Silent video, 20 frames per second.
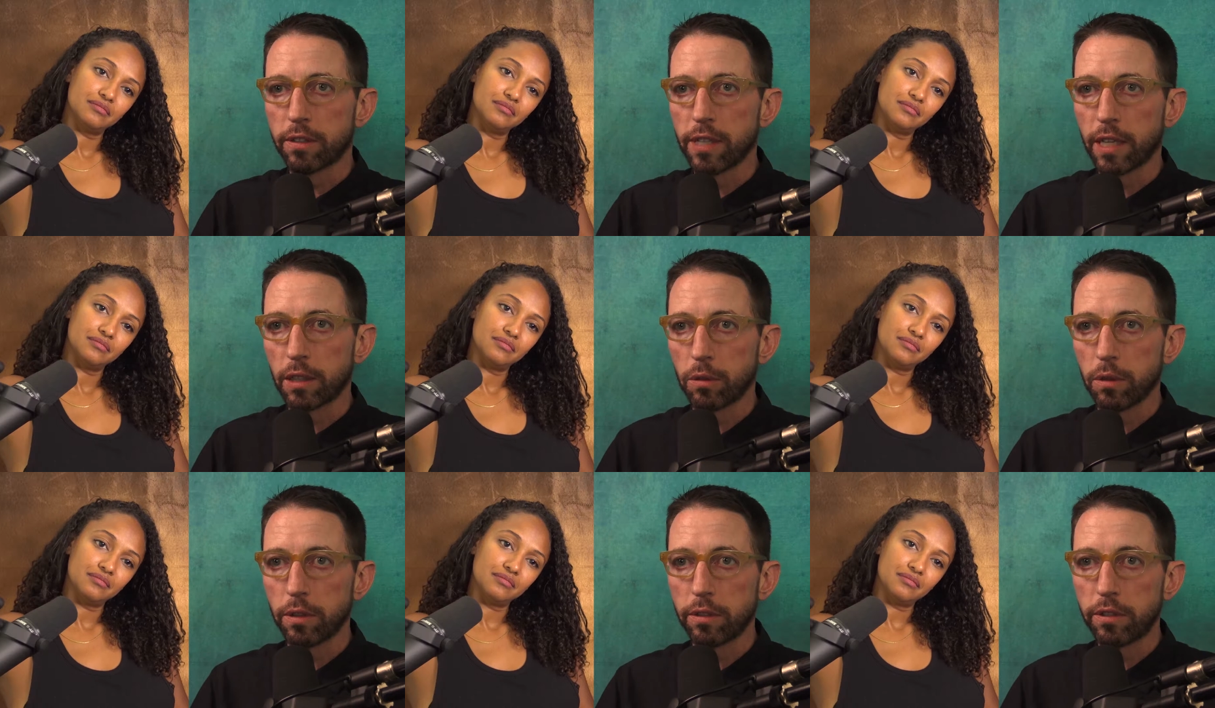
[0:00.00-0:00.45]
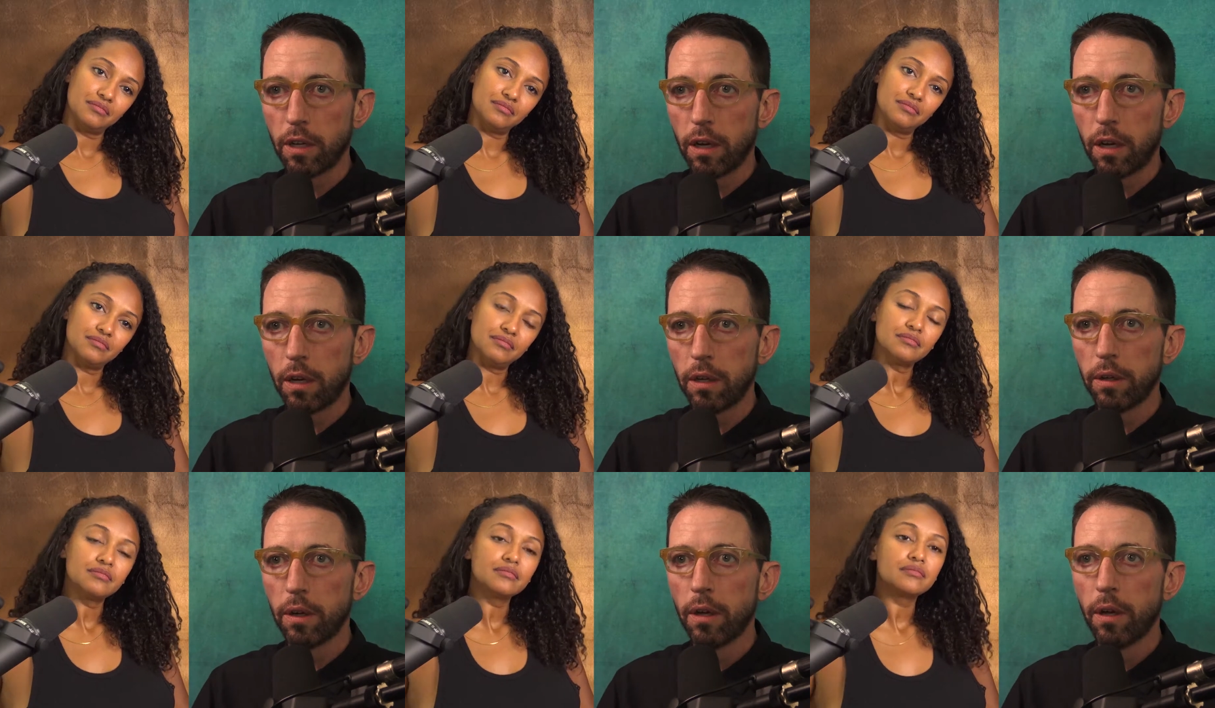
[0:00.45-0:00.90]
Speaker 1: and sexual
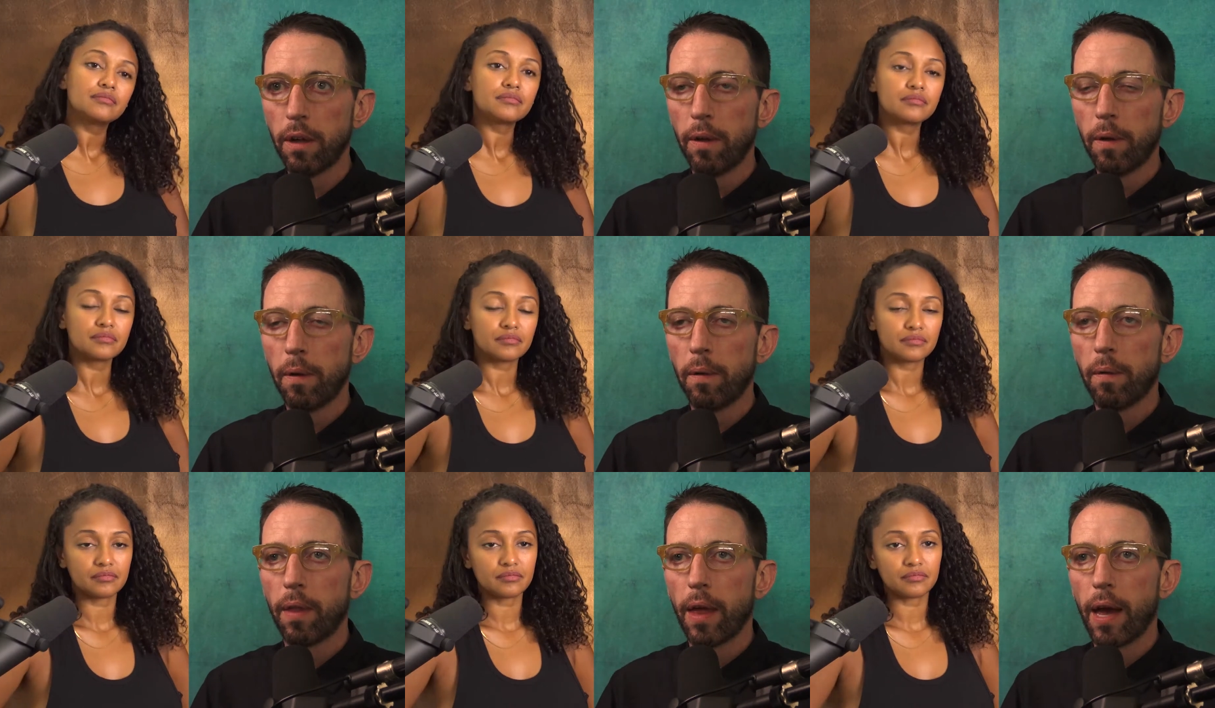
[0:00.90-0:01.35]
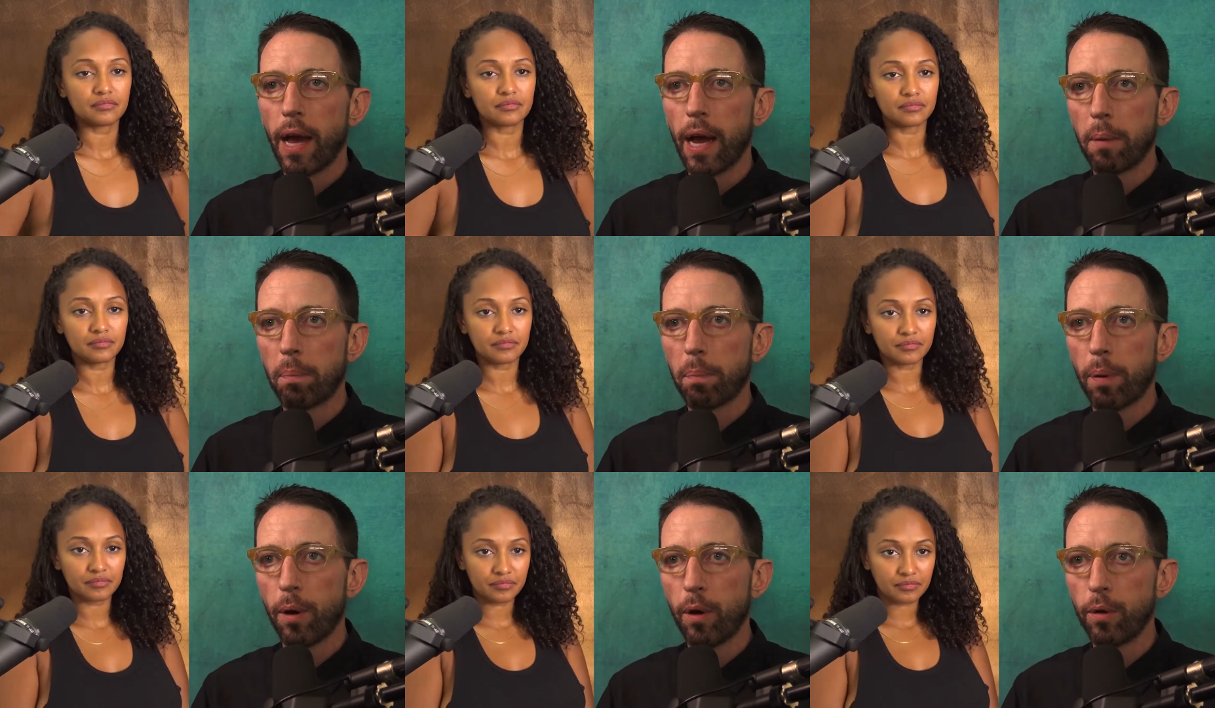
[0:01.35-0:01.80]
assault.
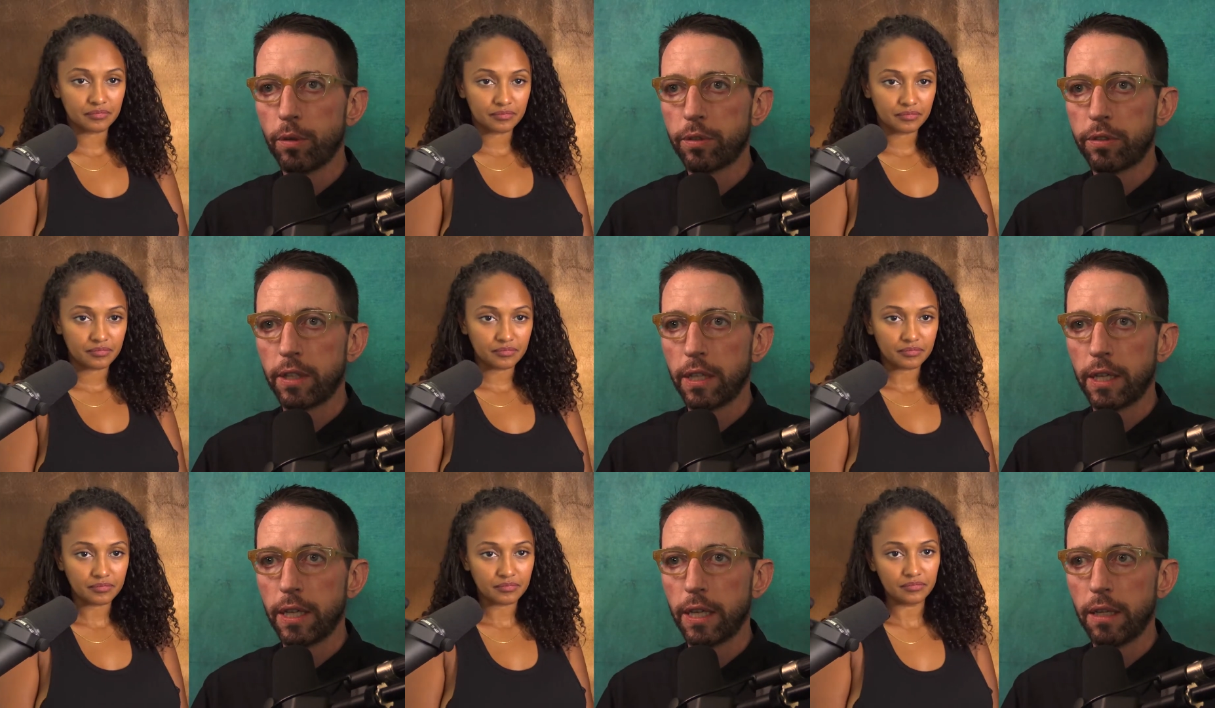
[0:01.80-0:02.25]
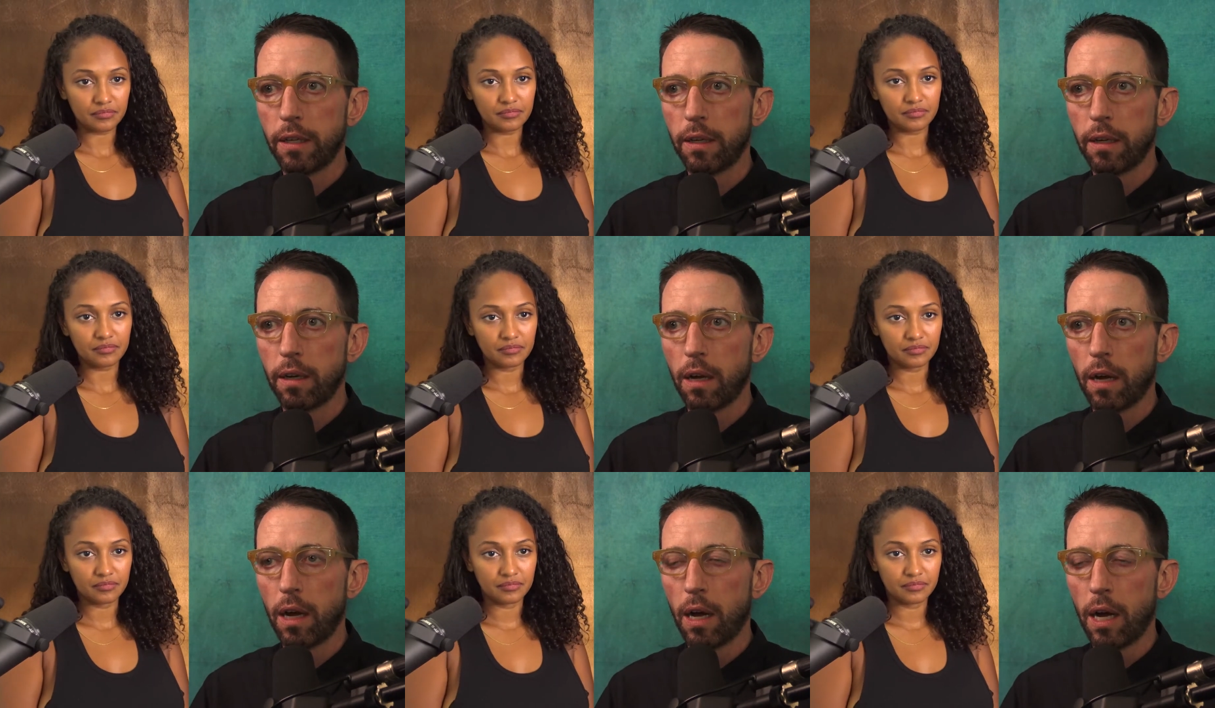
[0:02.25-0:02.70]
I posted it